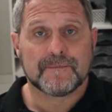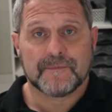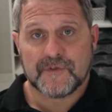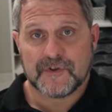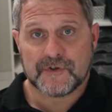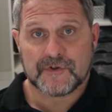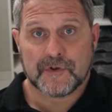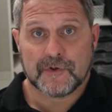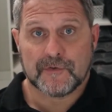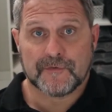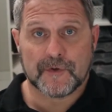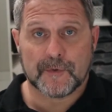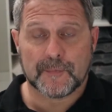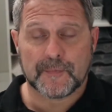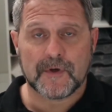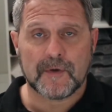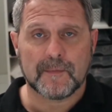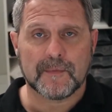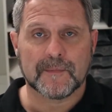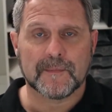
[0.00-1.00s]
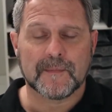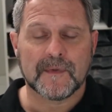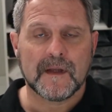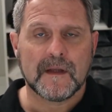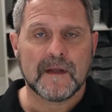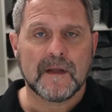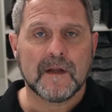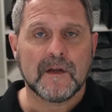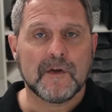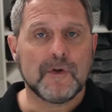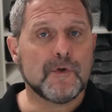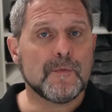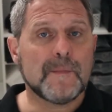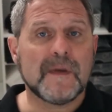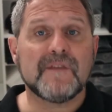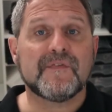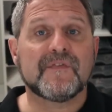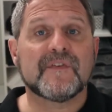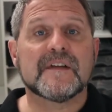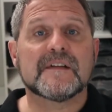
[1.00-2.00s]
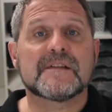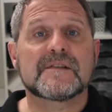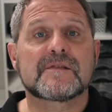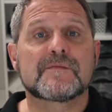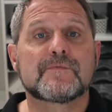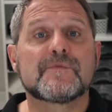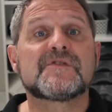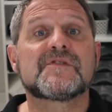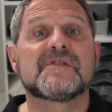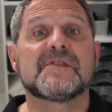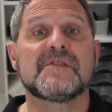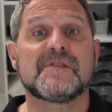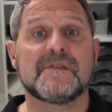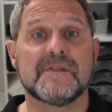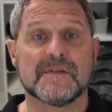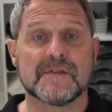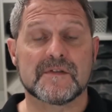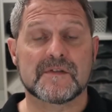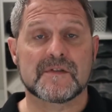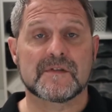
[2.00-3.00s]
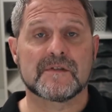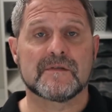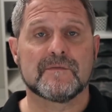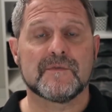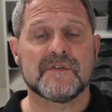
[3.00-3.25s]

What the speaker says: to solve your problem, you may face resistance